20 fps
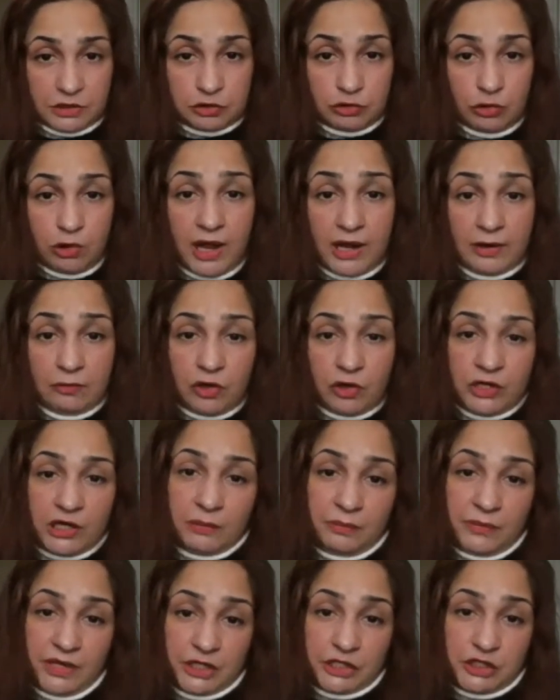So I want
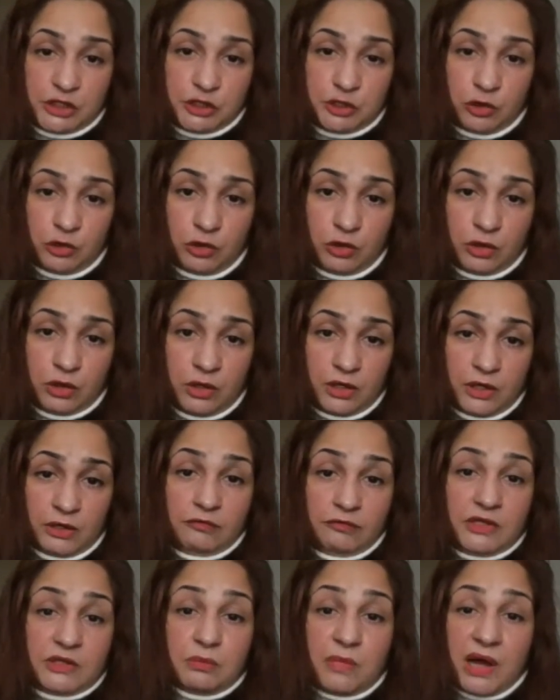to make sure
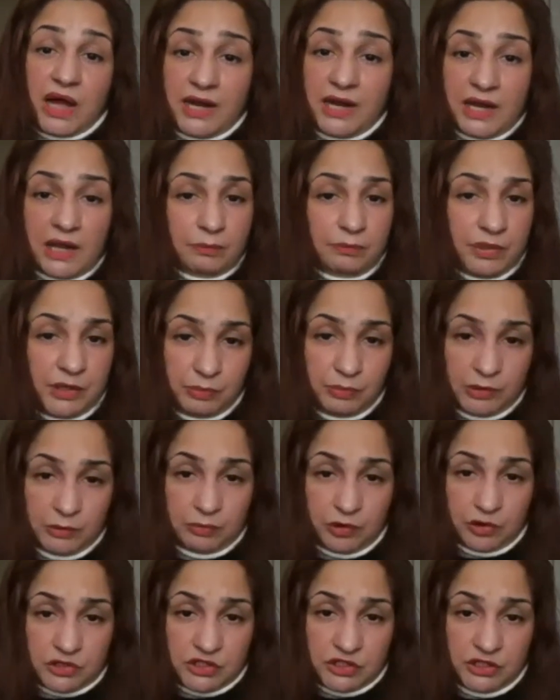with my MPP
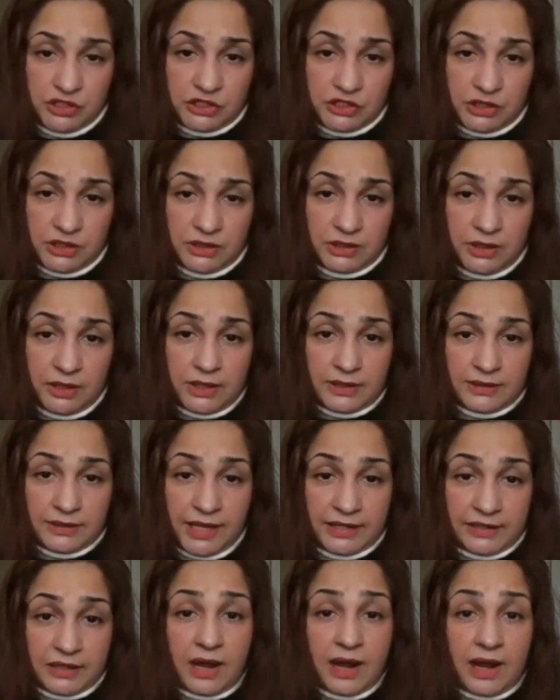position
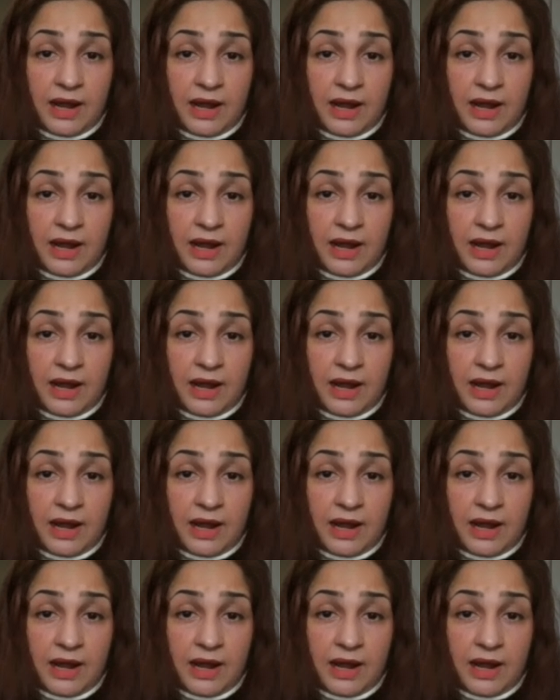that